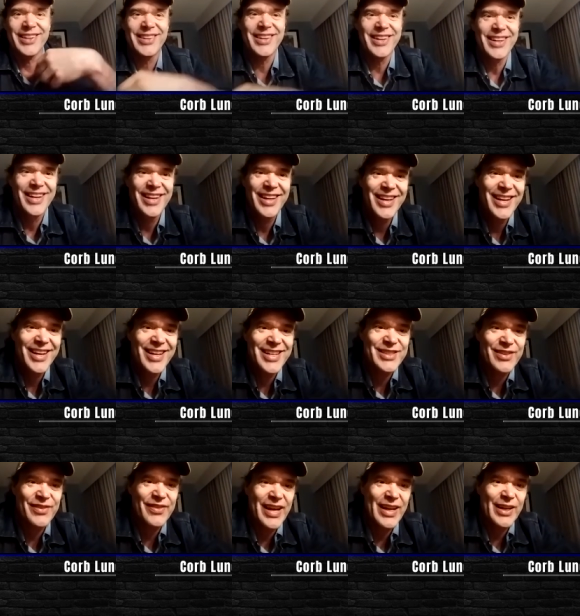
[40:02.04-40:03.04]
you know,
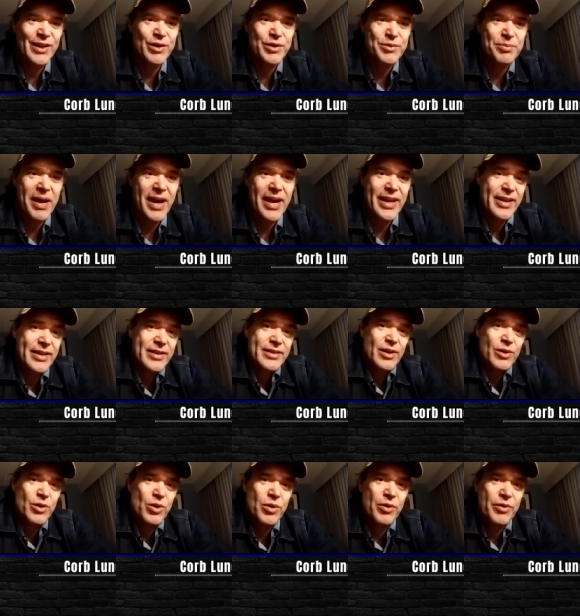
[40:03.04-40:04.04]
because if that goes bad,
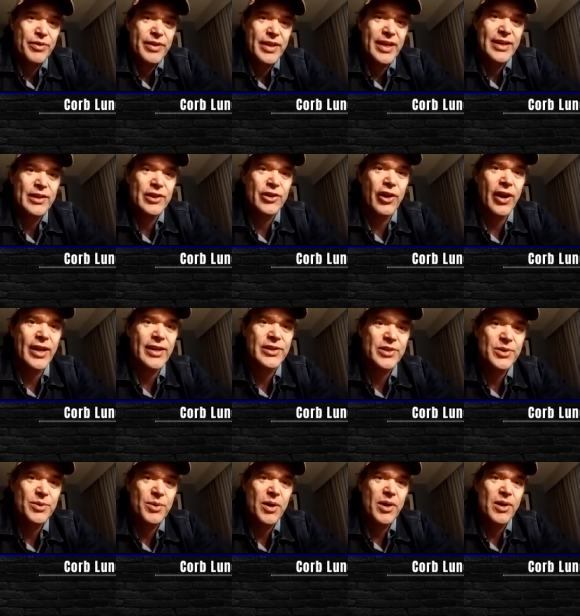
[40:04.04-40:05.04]
the whole thing
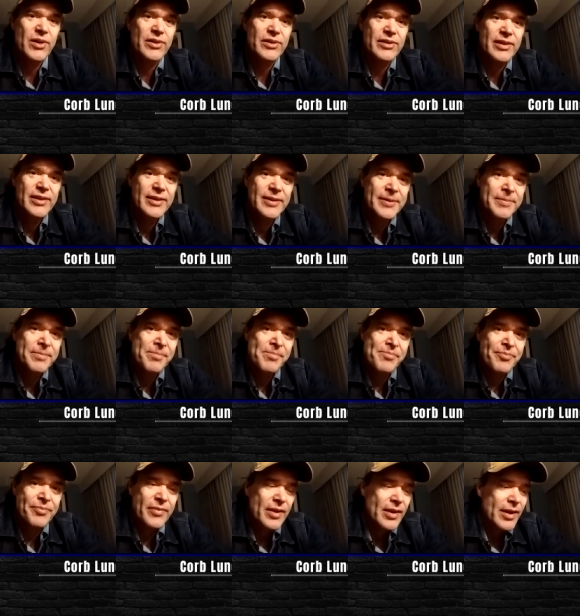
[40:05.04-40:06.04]
grinds to a halt.
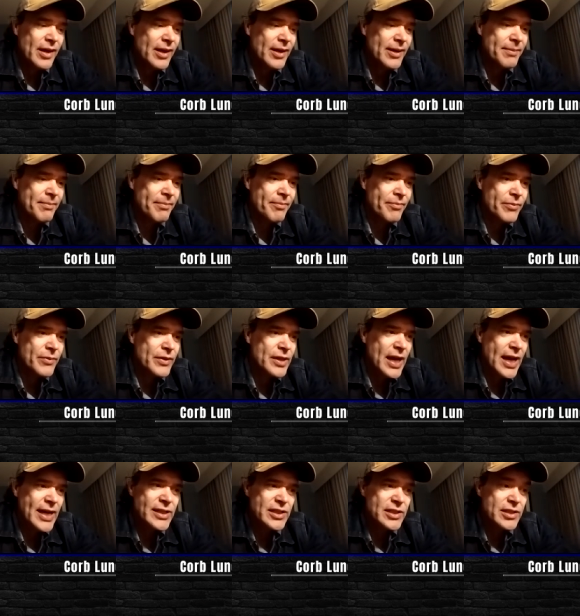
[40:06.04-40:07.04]
Um,
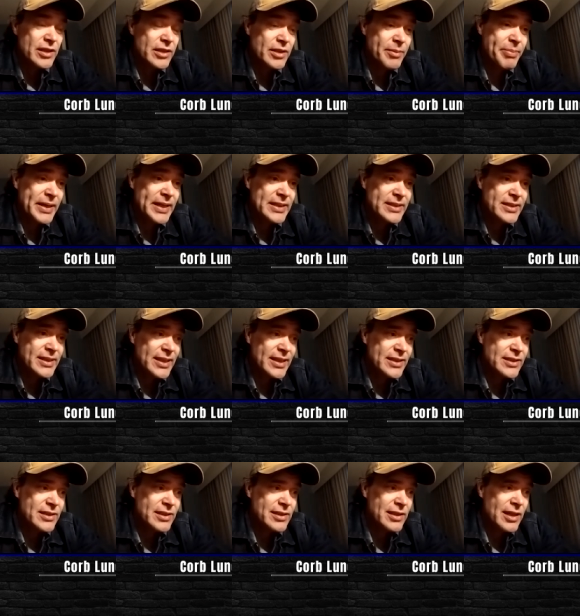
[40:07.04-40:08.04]
yeah, I just, the biggest
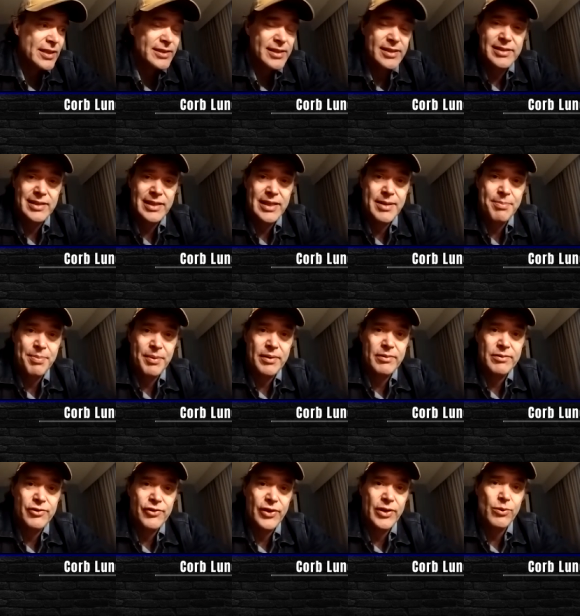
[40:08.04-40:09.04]
thing is just lots of sleep
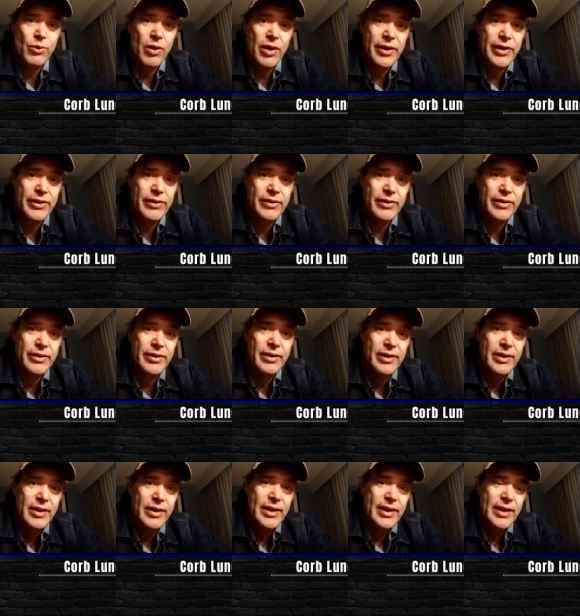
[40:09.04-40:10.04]
and drink water.
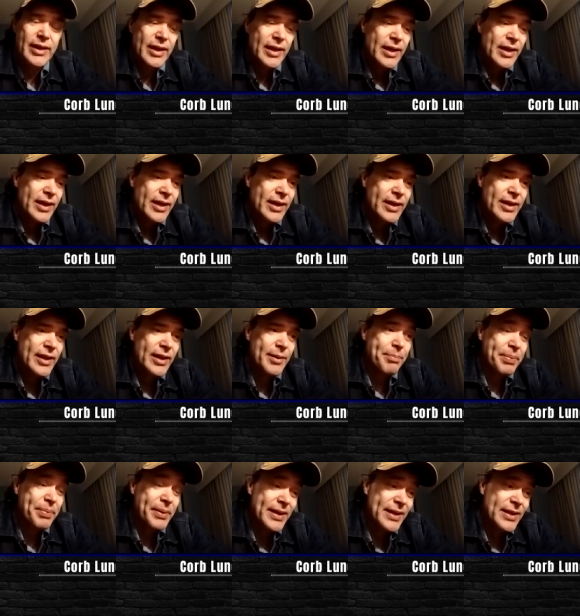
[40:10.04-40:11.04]
And
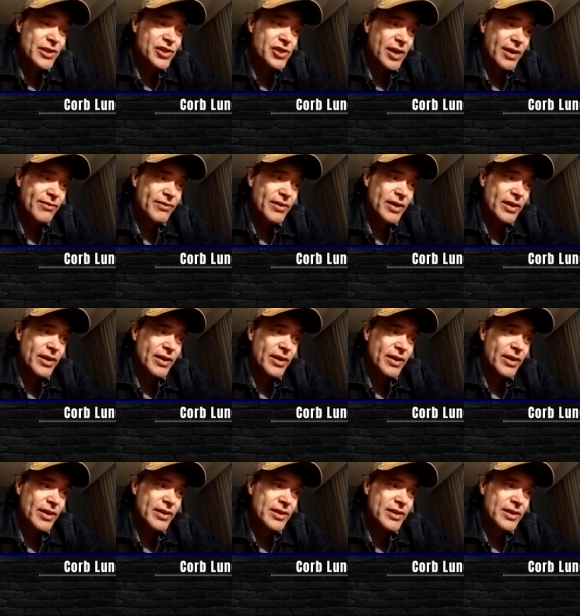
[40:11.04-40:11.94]
in a pinch, I've done